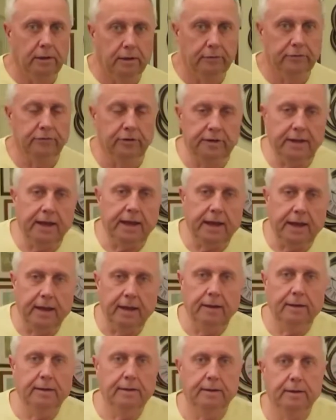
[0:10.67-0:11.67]
Today
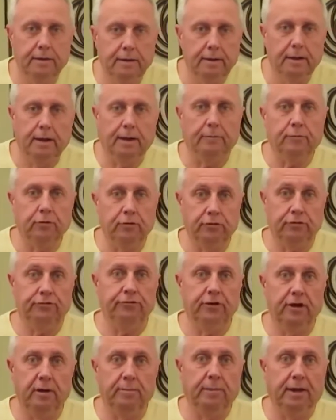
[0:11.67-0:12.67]
I'm going to
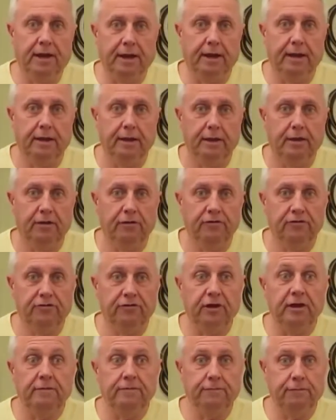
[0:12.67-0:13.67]
share my
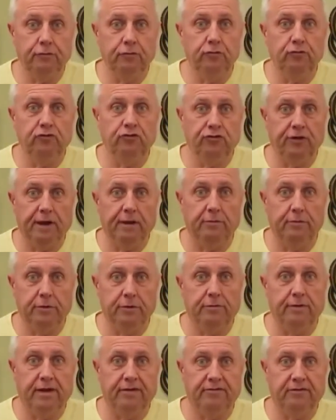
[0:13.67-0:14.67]
seafood chowder
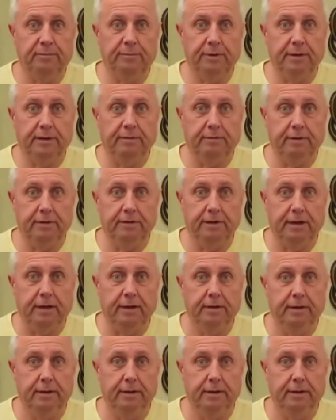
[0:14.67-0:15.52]
recipe with you.